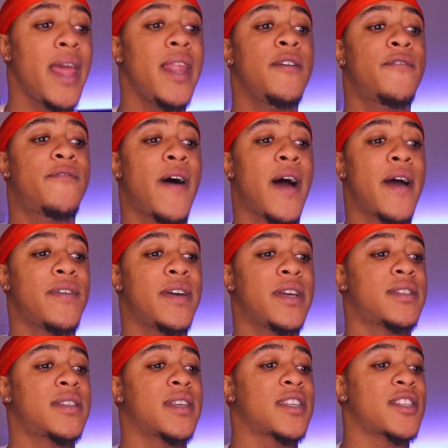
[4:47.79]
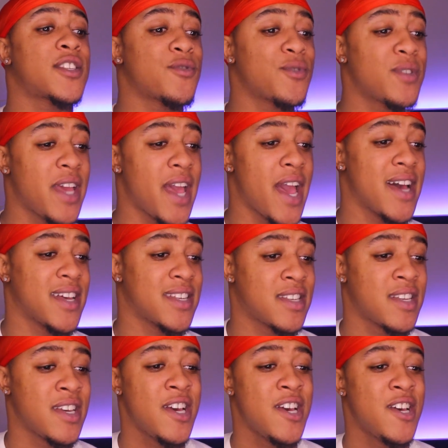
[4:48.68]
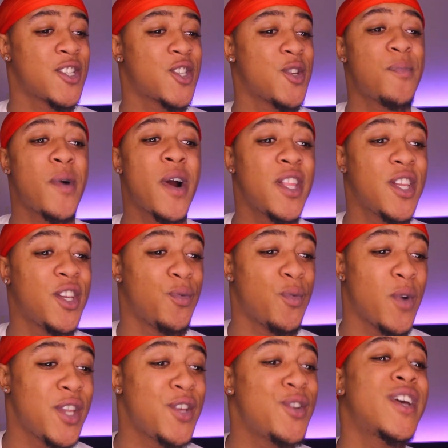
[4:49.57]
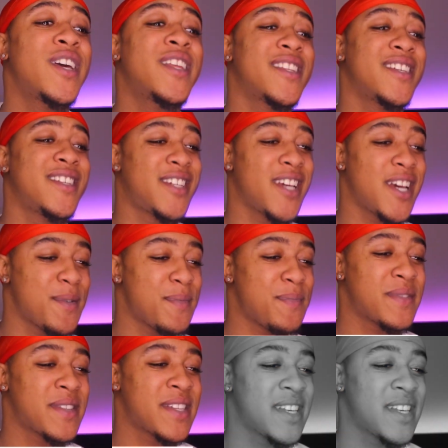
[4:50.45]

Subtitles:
Handy5863 asks, so Marlon, when you hitting the gym?